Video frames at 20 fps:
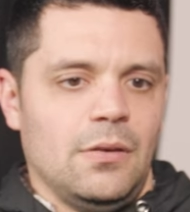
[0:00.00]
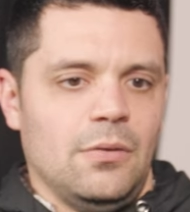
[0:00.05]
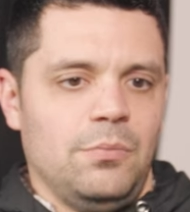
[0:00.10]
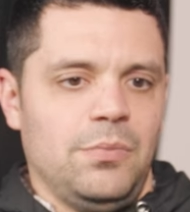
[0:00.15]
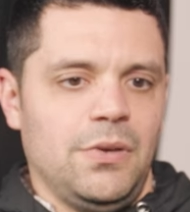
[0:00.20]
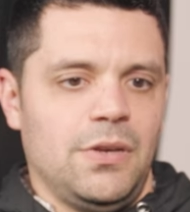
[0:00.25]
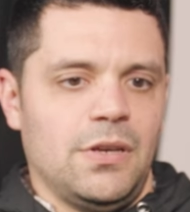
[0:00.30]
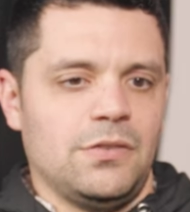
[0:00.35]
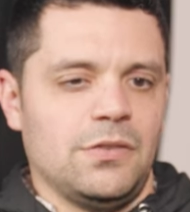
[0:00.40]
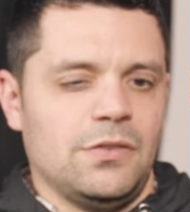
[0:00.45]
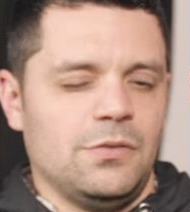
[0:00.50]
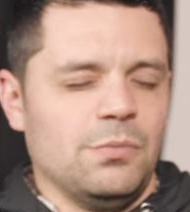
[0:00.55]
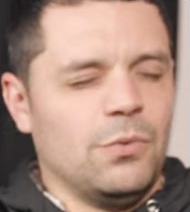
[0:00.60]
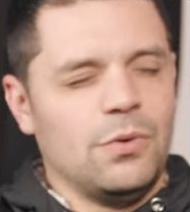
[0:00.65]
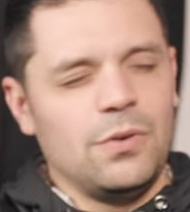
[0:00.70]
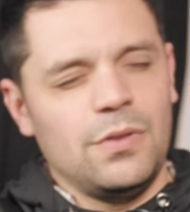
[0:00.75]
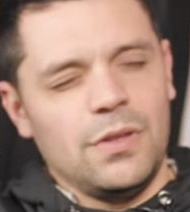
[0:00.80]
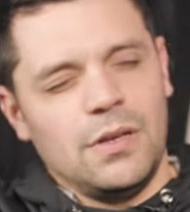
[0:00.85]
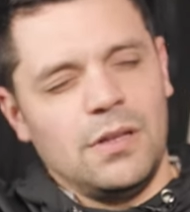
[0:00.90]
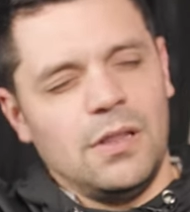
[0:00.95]
because it's
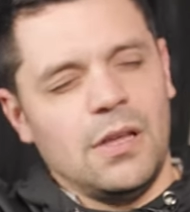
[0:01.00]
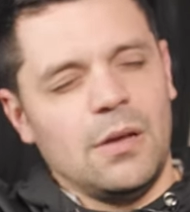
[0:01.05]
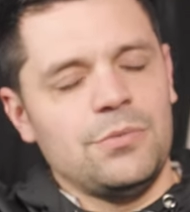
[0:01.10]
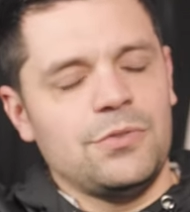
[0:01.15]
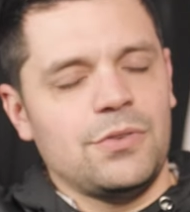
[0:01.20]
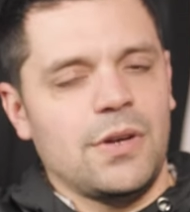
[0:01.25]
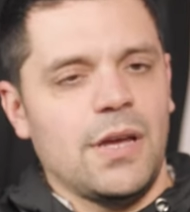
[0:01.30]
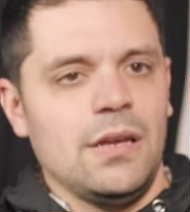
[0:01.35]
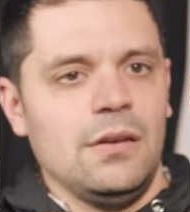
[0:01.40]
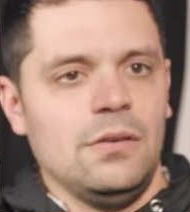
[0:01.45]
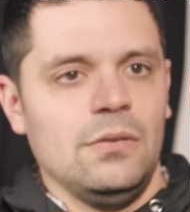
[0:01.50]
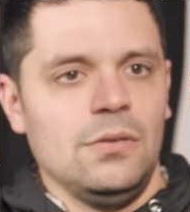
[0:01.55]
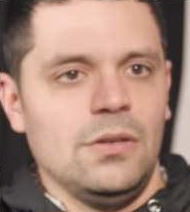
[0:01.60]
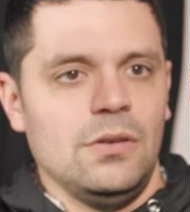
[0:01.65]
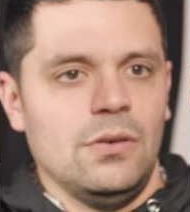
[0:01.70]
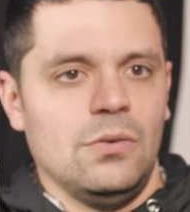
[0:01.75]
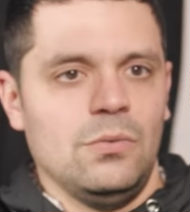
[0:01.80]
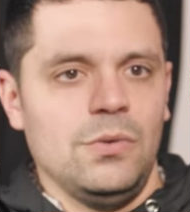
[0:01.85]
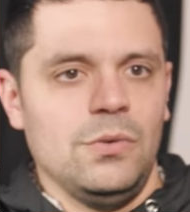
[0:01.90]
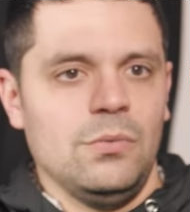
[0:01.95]
more than clubs, right? You
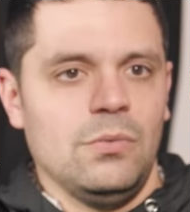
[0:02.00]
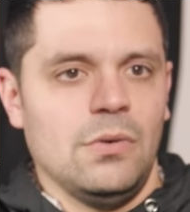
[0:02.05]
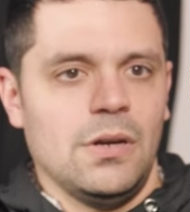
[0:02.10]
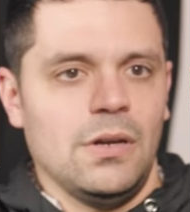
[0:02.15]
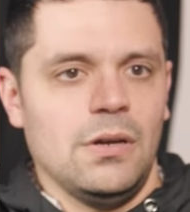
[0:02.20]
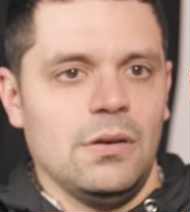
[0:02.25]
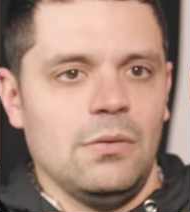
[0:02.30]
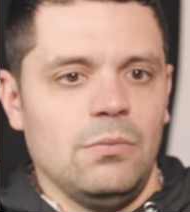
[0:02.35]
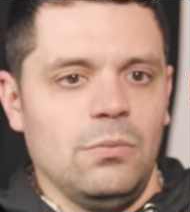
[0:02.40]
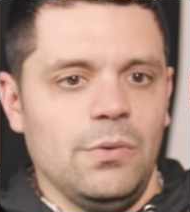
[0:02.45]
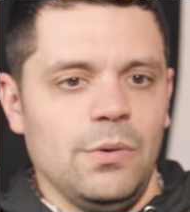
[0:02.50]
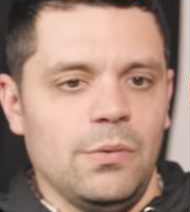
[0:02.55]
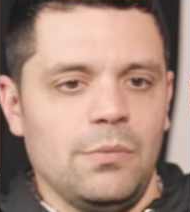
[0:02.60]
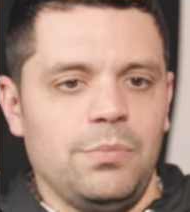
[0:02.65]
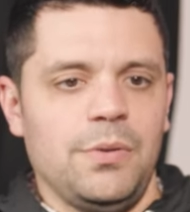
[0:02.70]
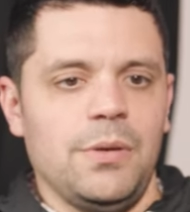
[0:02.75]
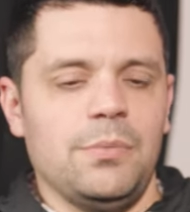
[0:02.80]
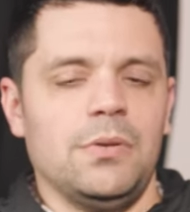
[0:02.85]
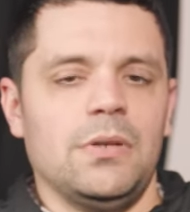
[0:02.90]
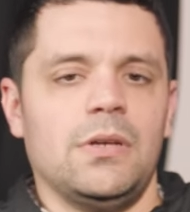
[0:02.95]
know, we want to yeah. we want
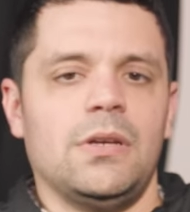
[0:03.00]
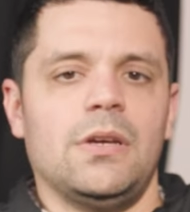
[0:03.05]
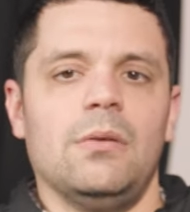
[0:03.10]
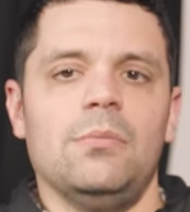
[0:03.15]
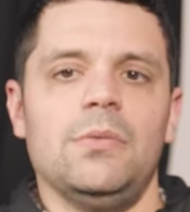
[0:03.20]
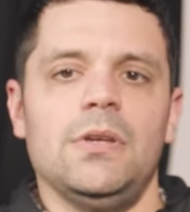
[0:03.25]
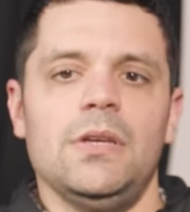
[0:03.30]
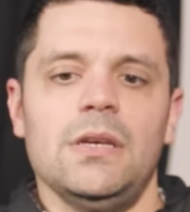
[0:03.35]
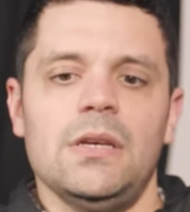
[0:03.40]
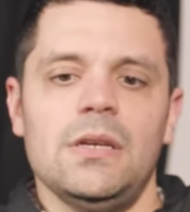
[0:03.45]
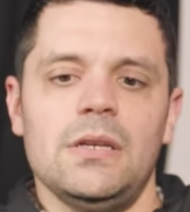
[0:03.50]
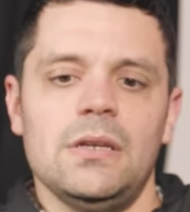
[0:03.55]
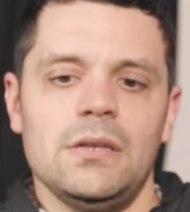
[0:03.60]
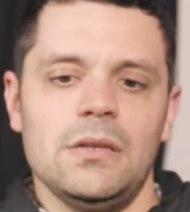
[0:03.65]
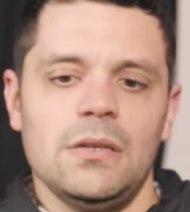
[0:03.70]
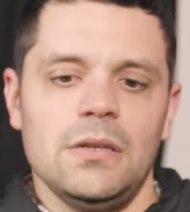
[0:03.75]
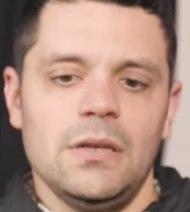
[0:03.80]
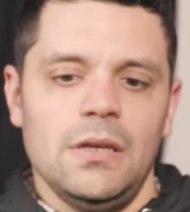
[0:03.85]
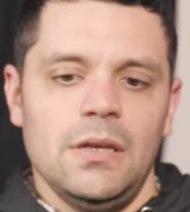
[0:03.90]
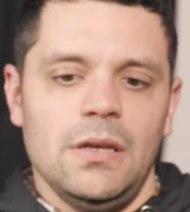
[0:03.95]
people to come in
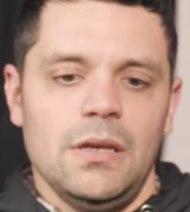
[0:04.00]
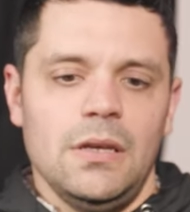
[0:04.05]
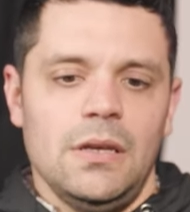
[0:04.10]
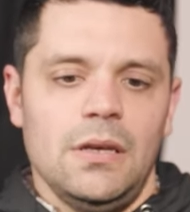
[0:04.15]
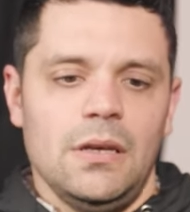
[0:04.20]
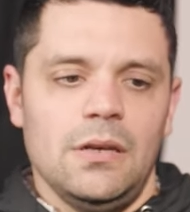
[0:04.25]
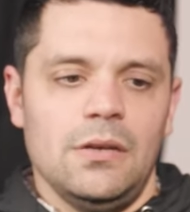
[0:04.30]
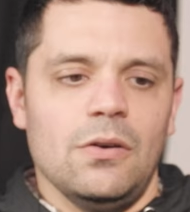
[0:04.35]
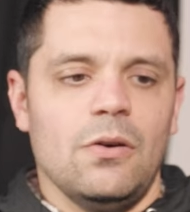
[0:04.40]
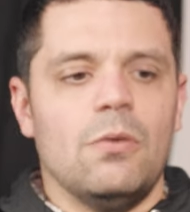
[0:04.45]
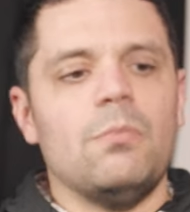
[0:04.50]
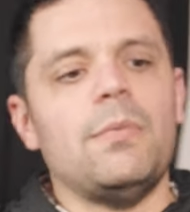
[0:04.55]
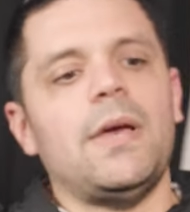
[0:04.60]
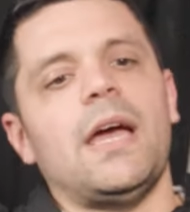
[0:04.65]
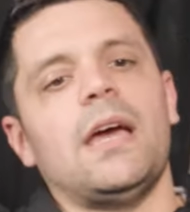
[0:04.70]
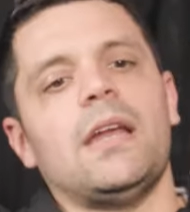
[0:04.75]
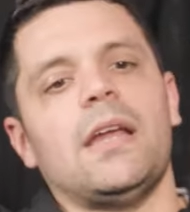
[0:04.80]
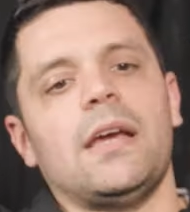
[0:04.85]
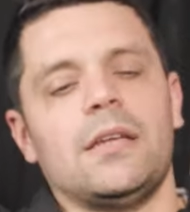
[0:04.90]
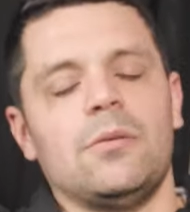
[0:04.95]
and go,
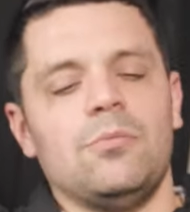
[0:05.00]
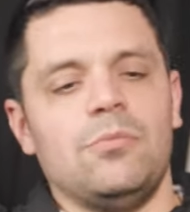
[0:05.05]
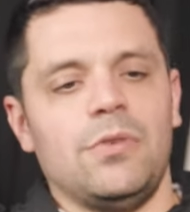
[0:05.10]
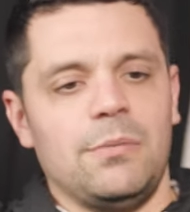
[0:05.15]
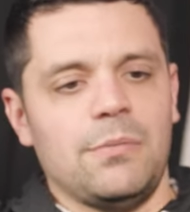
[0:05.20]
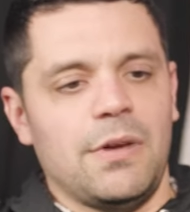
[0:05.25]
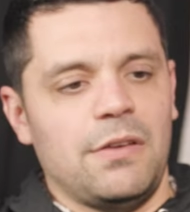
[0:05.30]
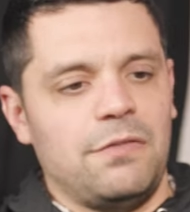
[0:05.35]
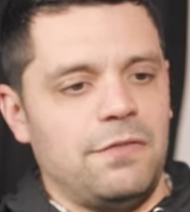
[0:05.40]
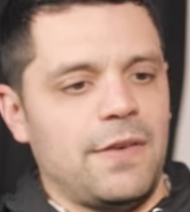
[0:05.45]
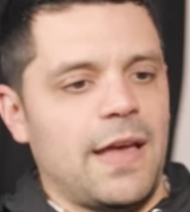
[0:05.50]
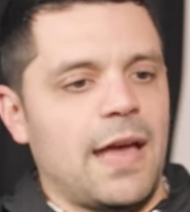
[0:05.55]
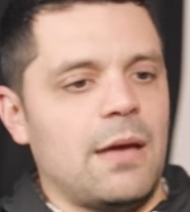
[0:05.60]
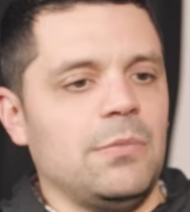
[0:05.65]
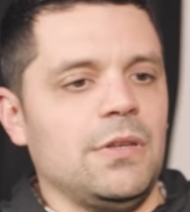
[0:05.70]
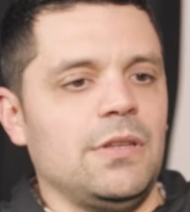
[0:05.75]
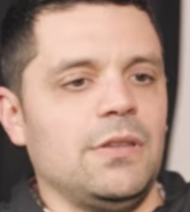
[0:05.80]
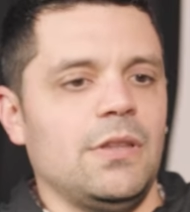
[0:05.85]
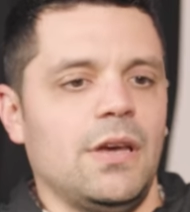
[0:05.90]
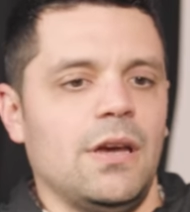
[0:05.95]
man, I can bring my
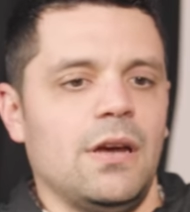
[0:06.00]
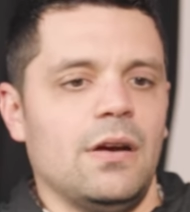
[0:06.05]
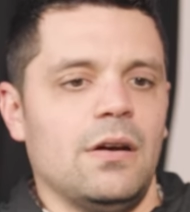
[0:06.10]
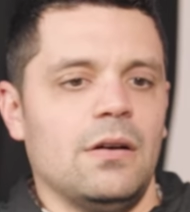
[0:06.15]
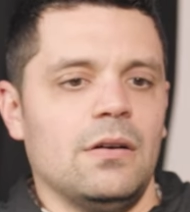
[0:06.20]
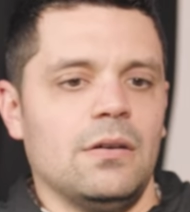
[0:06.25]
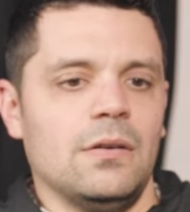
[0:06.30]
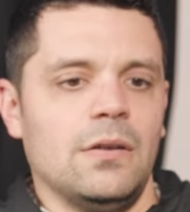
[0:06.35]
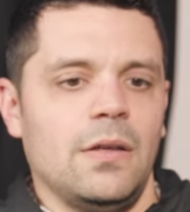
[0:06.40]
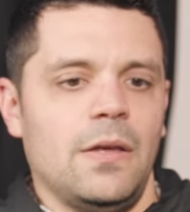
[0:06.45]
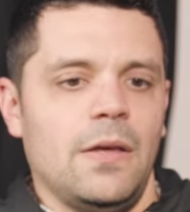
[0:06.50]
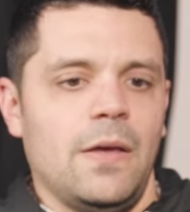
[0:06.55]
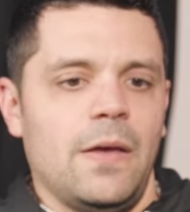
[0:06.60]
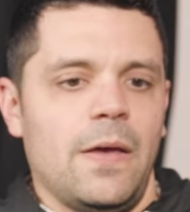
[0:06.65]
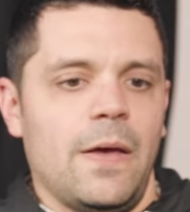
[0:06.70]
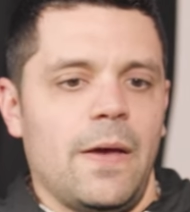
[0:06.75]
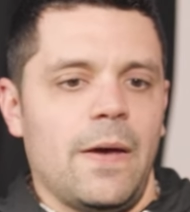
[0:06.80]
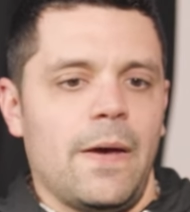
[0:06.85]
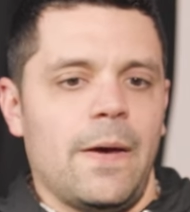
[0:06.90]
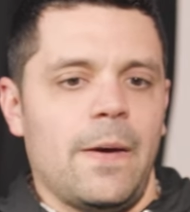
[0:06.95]
family there.
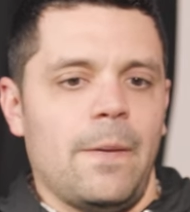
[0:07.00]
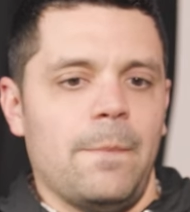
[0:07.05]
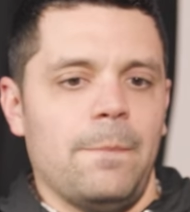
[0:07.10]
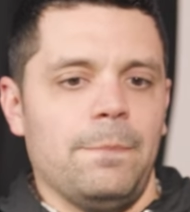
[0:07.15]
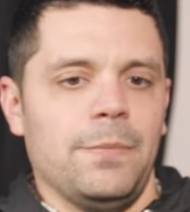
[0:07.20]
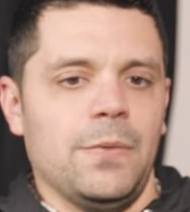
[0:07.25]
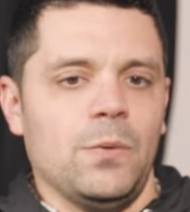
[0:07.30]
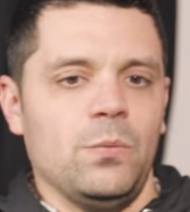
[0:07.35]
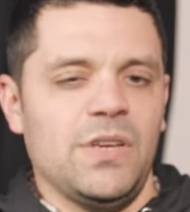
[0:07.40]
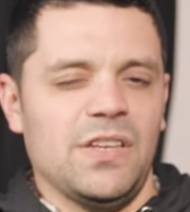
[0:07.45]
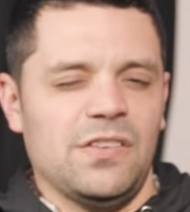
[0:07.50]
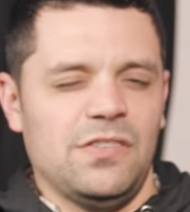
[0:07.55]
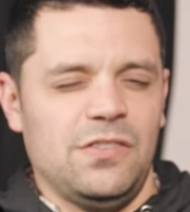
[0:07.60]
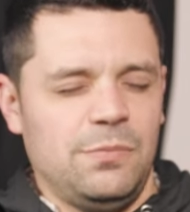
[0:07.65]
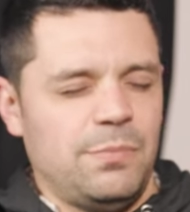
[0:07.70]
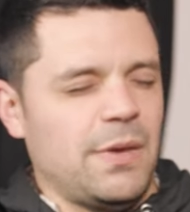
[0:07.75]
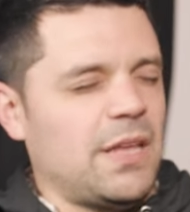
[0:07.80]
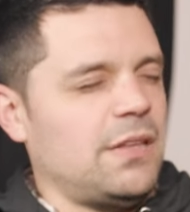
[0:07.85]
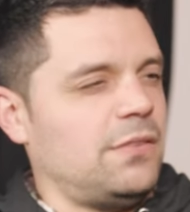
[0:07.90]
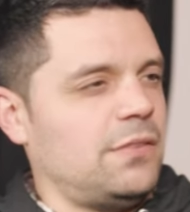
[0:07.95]
Um, we can
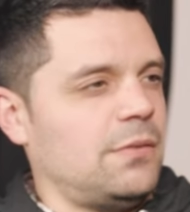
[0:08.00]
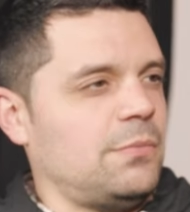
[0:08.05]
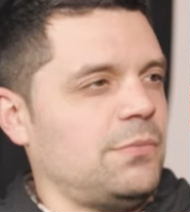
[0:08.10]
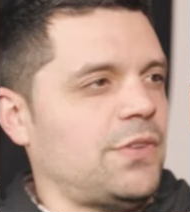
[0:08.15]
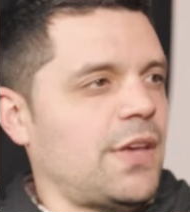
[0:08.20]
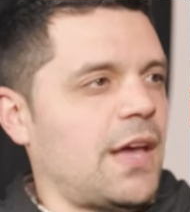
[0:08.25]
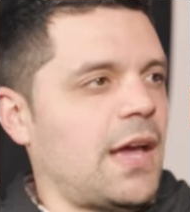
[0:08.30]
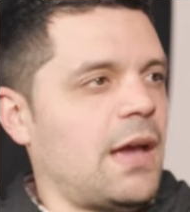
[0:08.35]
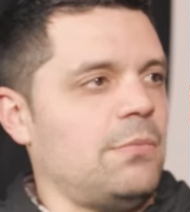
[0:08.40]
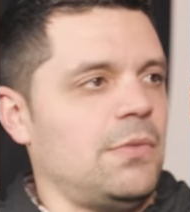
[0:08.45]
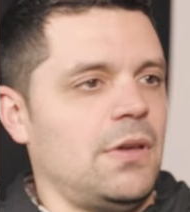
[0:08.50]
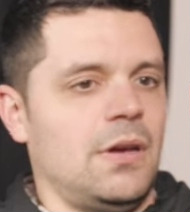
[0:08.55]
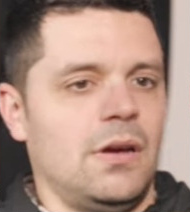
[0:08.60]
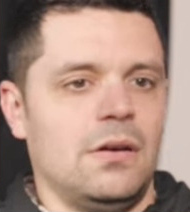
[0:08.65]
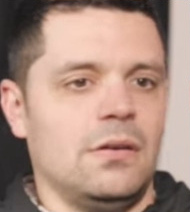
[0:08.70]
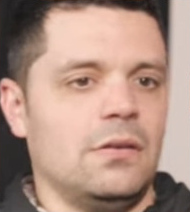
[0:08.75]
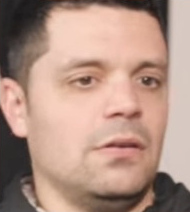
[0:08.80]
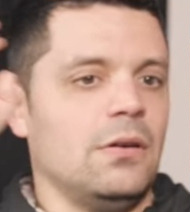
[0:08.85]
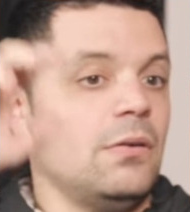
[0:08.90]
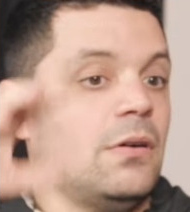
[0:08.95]
spend some time
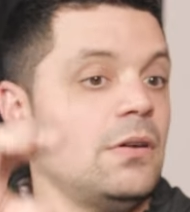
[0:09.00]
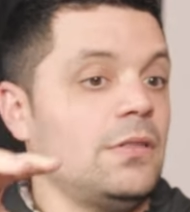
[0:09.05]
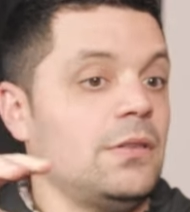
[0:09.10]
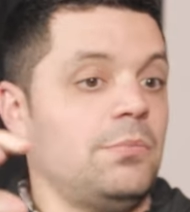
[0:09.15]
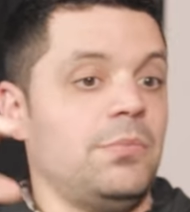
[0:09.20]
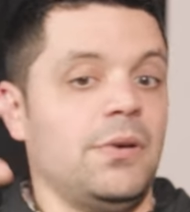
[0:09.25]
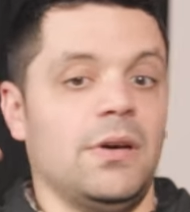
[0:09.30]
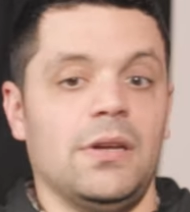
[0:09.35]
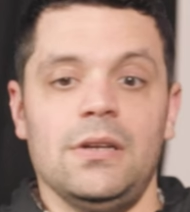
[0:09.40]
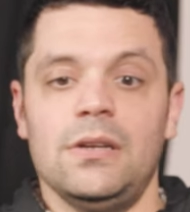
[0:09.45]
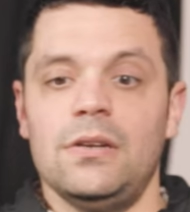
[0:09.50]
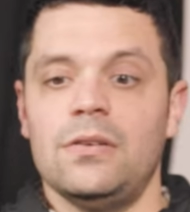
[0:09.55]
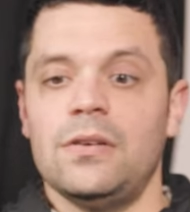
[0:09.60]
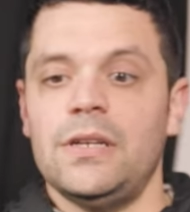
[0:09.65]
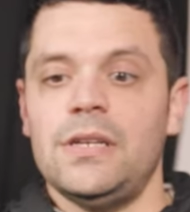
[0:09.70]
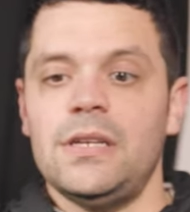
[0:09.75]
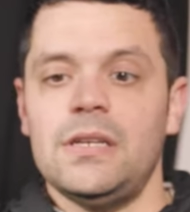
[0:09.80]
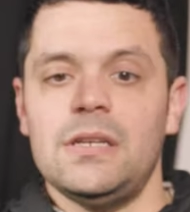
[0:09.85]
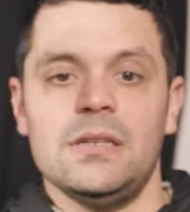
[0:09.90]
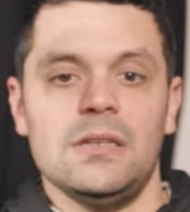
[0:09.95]
there, go on the putting
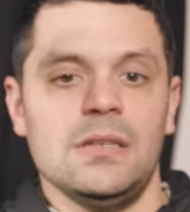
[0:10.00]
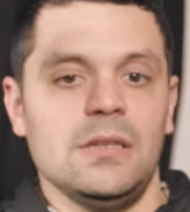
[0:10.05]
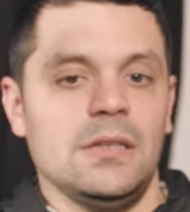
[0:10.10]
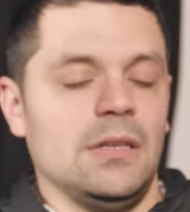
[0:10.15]
green,